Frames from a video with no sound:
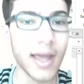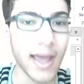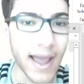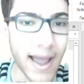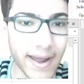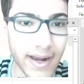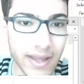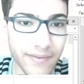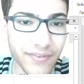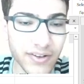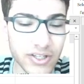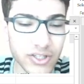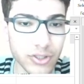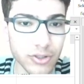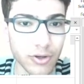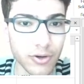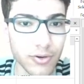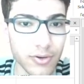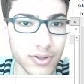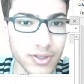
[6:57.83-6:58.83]
And if it
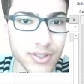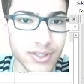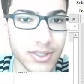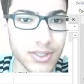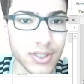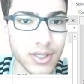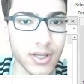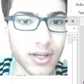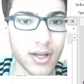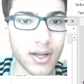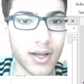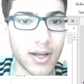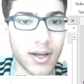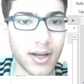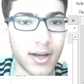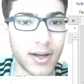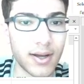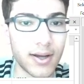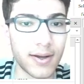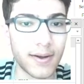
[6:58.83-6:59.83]
shows
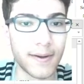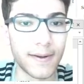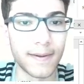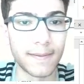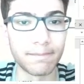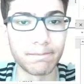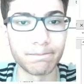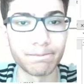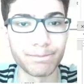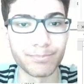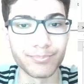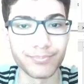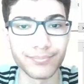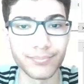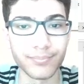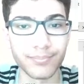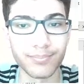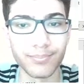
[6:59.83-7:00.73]
1,